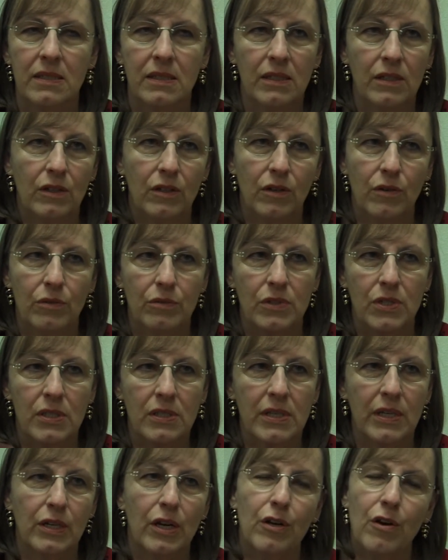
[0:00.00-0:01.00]
you know
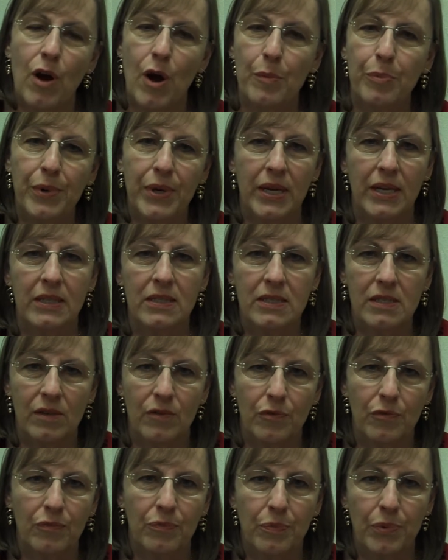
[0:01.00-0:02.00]
just like a
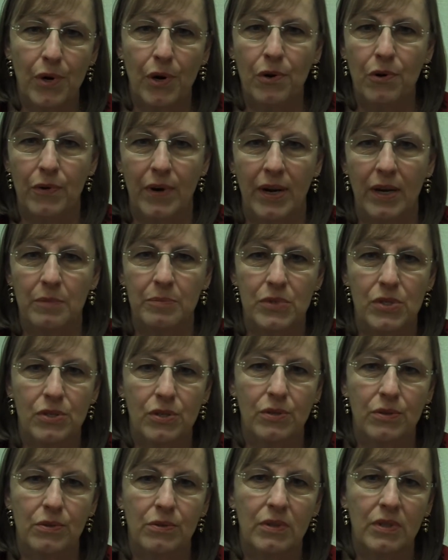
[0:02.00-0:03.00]
comprehensive program to.